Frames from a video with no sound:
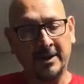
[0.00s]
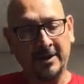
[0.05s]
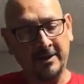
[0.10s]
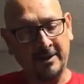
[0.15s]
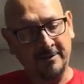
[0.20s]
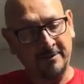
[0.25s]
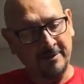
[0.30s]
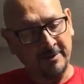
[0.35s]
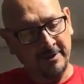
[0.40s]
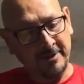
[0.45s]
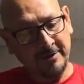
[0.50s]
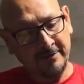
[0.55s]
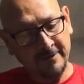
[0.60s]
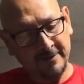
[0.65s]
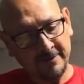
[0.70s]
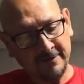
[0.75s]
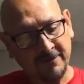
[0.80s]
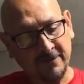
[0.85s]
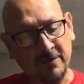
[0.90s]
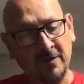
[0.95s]
And I believe
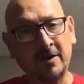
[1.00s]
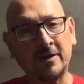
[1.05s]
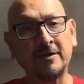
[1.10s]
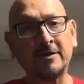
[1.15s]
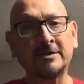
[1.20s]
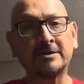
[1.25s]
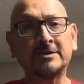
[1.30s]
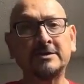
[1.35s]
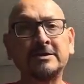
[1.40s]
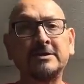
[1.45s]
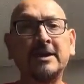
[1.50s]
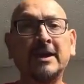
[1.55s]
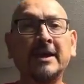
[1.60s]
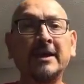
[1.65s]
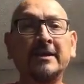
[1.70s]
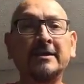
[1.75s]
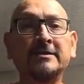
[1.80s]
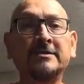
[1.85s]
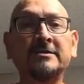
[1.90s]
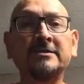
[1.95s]
it's for all the
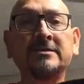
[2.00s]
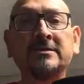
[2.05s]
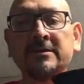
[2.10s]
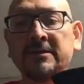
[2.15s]
steaks.